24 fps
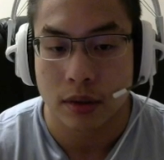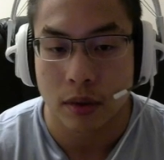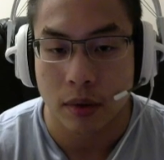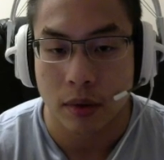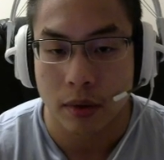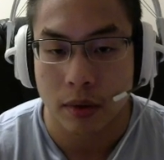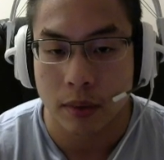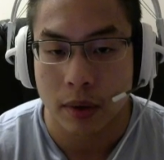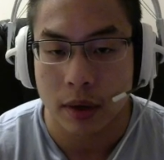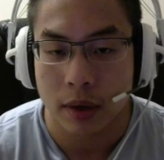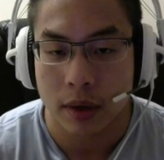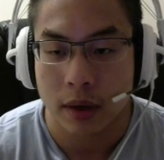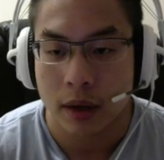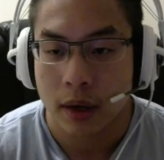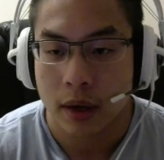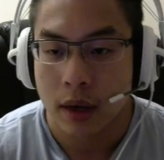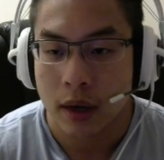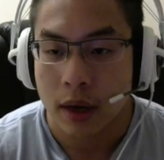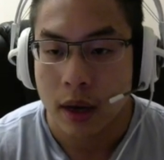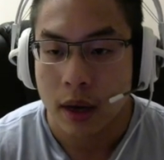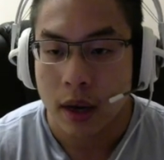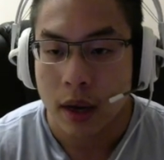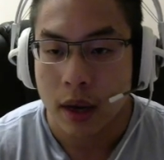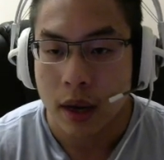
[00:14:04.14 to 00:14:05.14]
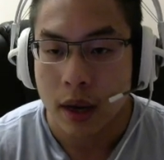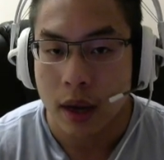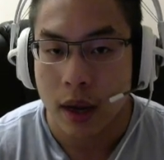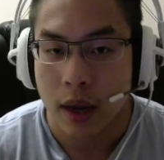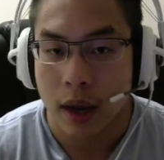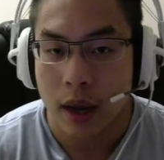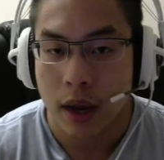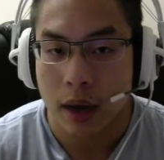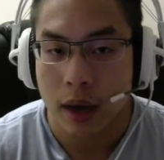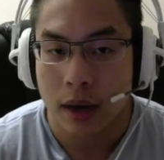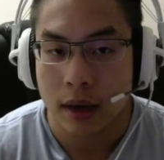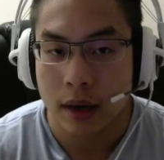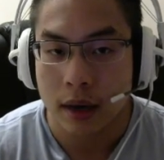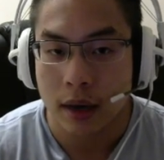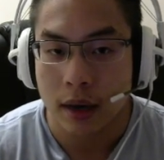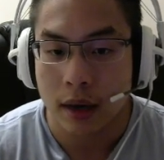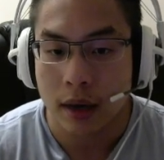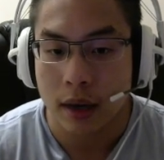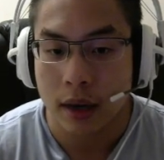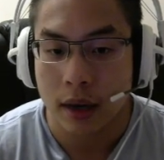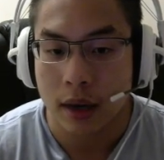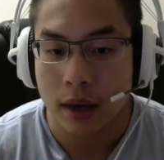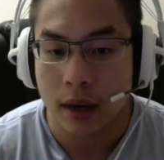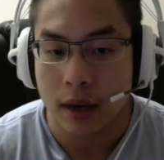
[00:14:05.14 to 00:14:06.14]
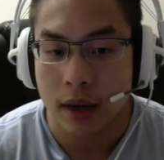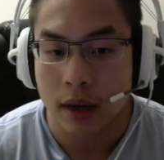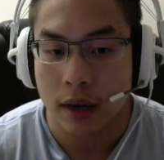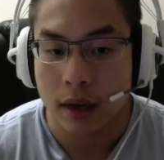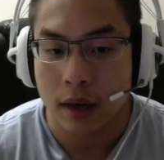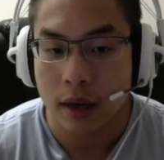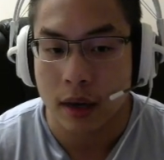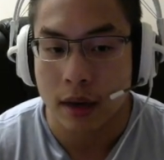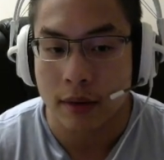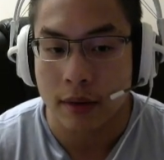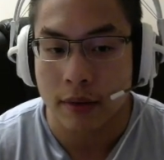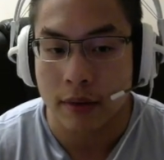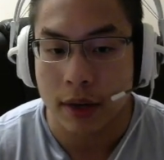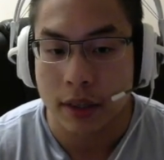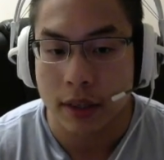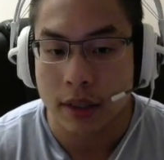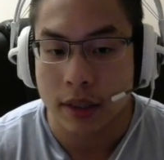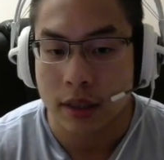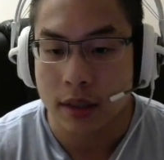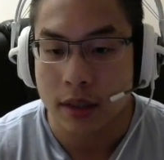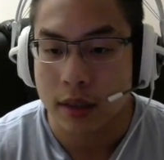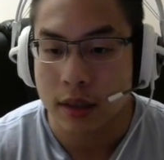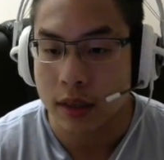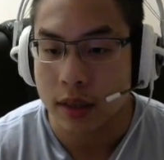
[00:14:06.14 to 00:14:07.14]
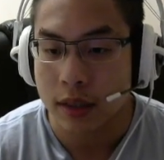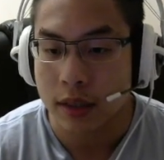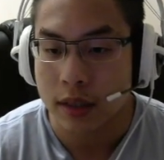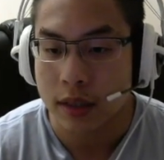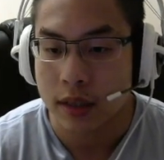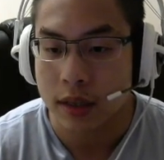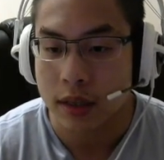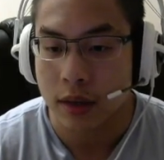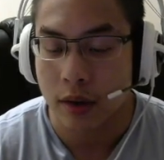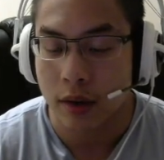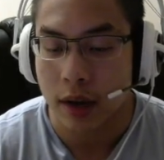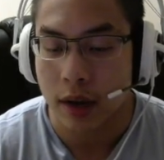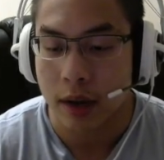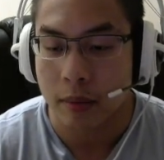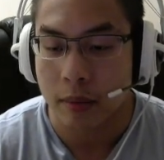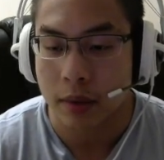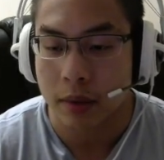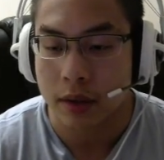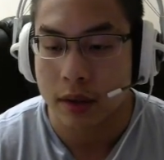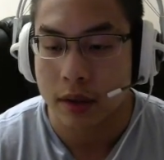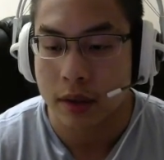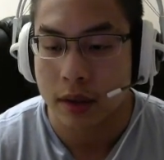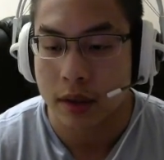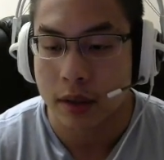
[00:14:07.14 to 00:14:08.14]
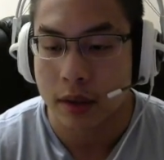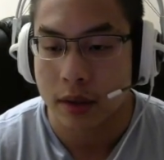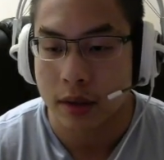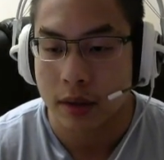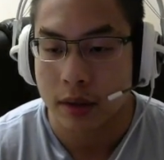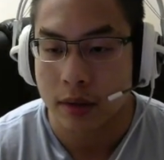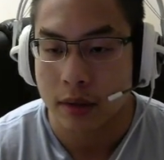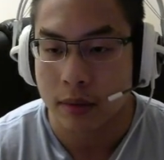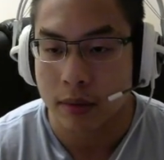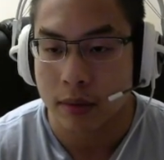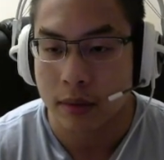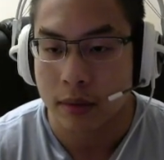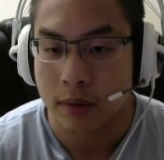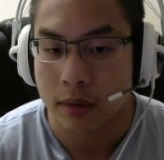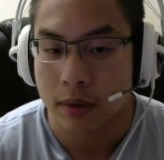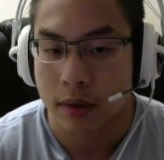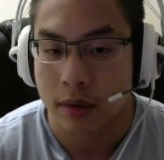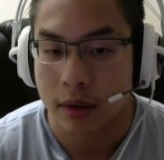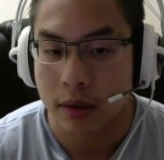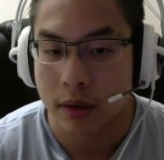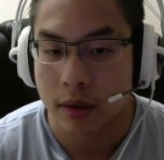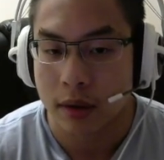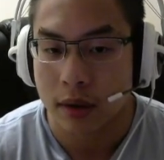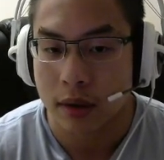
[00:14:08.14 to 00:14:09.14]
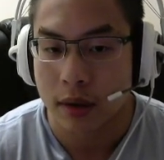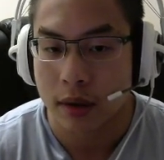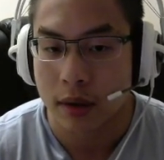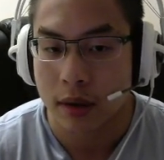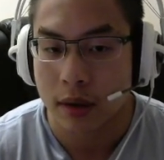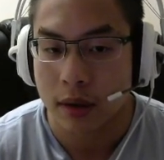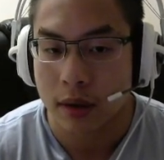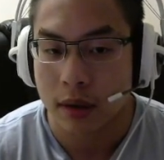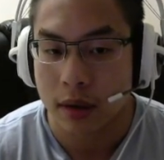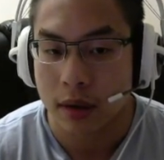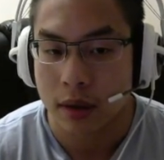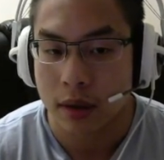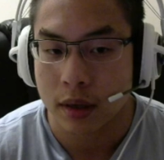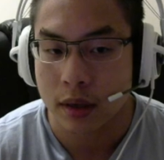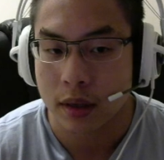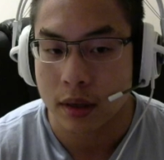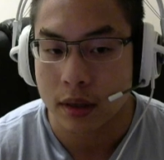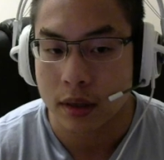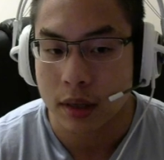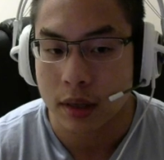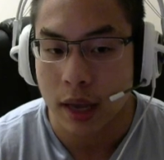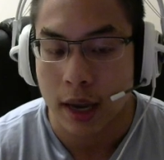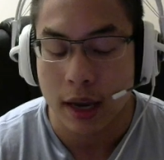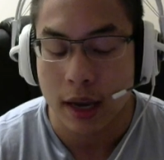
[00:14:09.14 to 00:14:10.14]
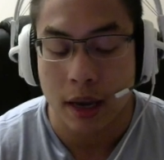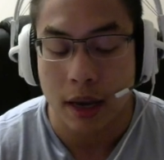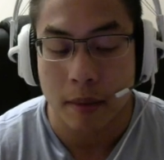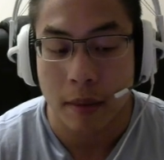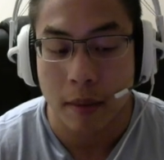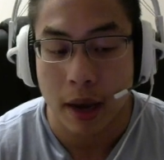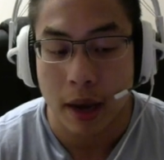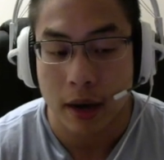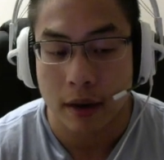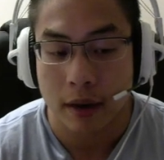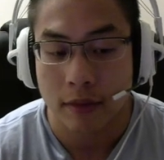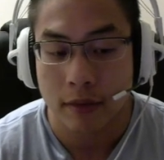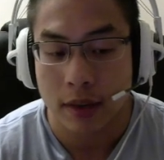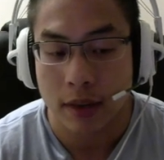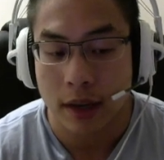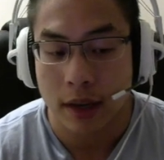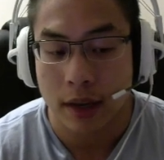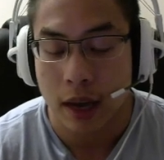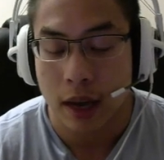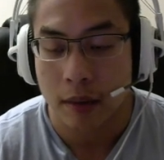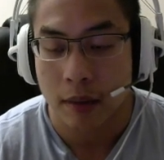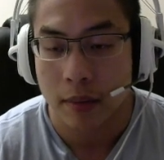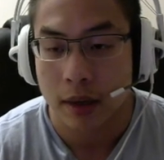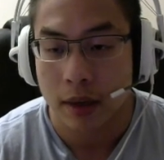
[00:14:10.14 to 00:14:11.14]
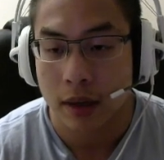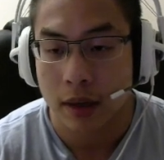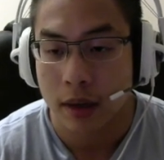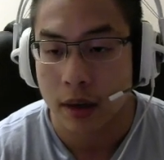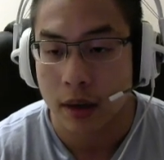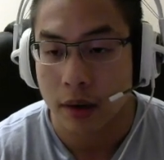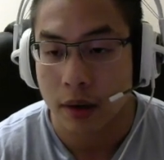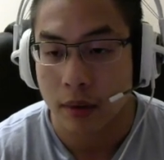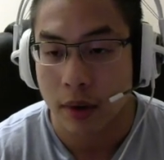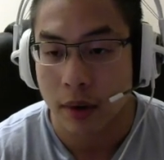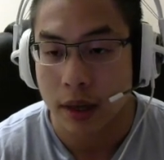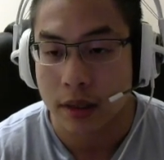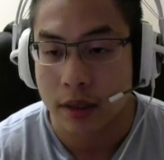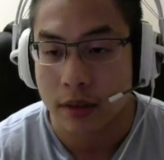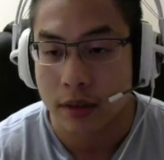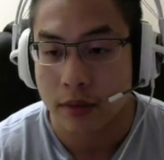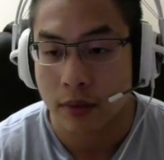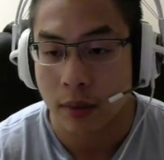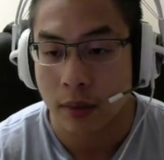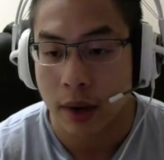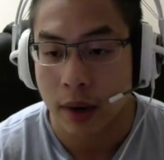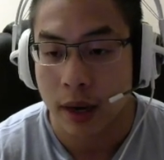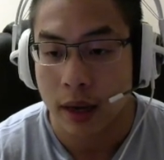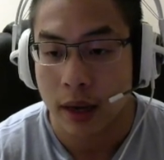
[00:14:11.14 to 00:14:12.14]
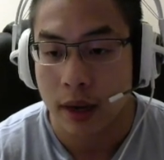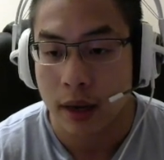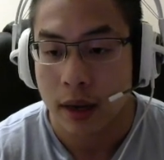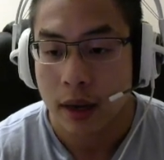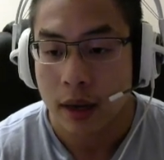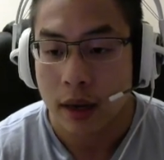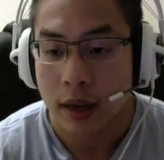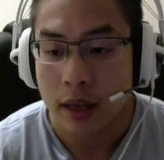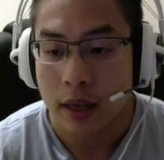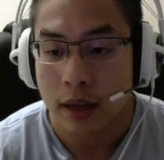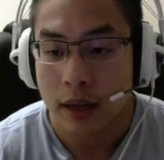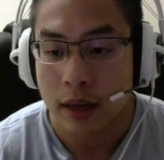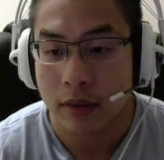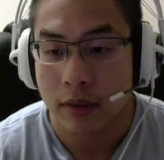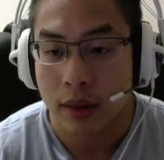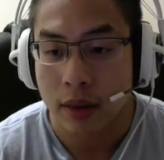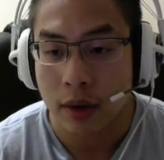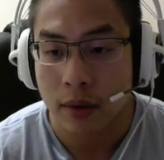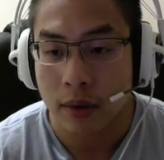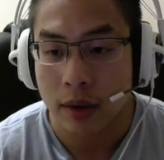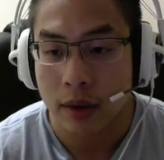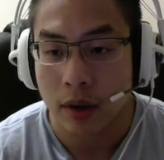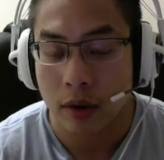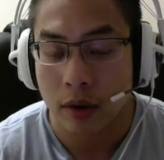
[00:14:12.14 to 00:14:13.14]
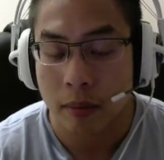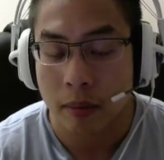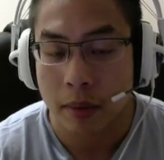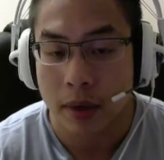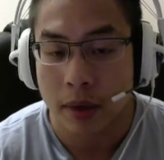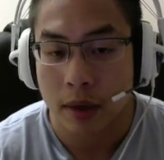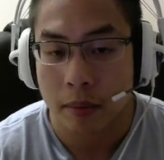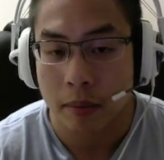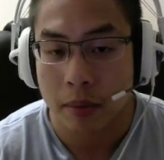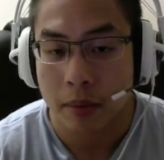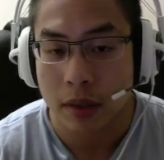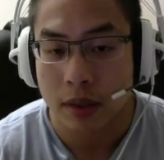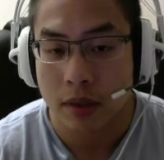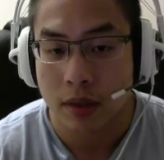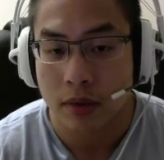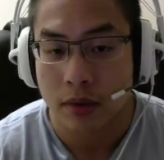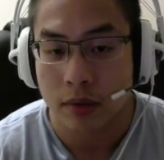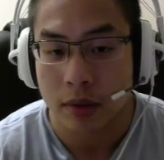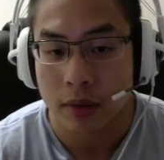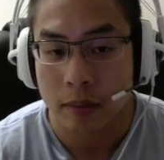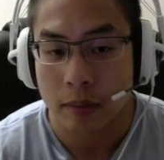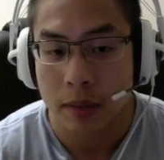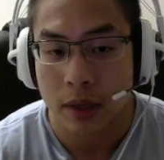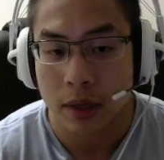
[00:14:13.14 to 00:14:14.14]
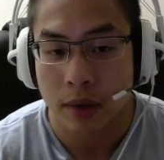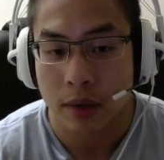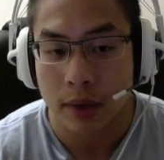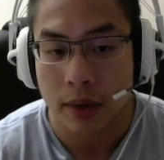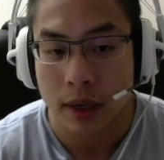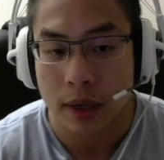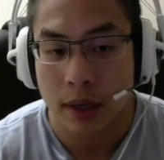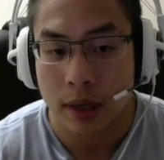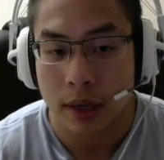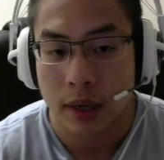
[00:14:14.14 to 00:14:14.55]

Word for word: one. And Innovation, he's still able to take command of the game in an aggressive way, even though he opened up extremely greedy.